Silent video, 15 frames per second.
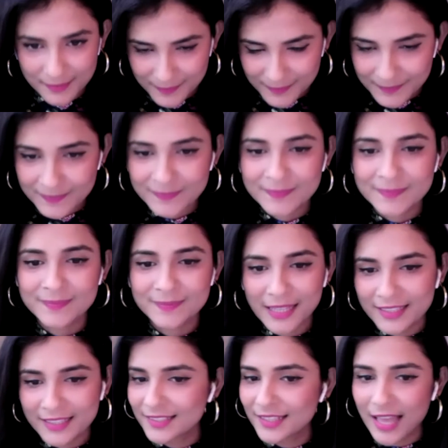And
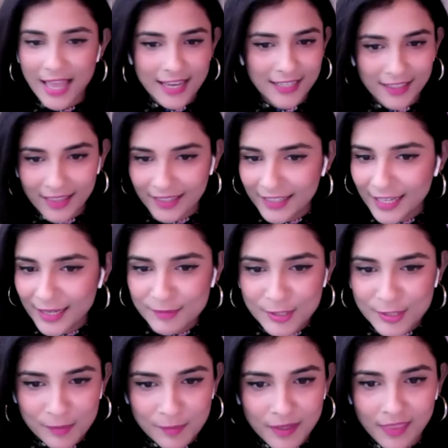that's the idea that came
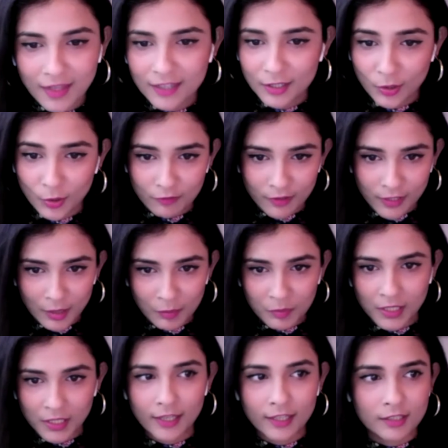to me, that, you know, if a
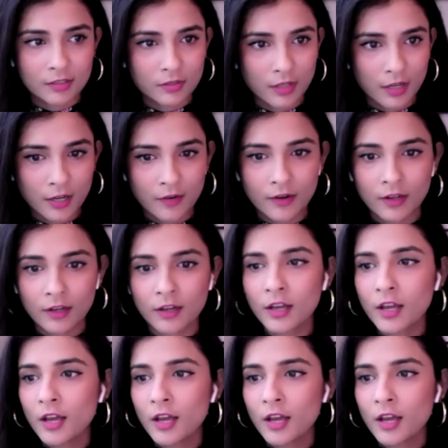company like Zara,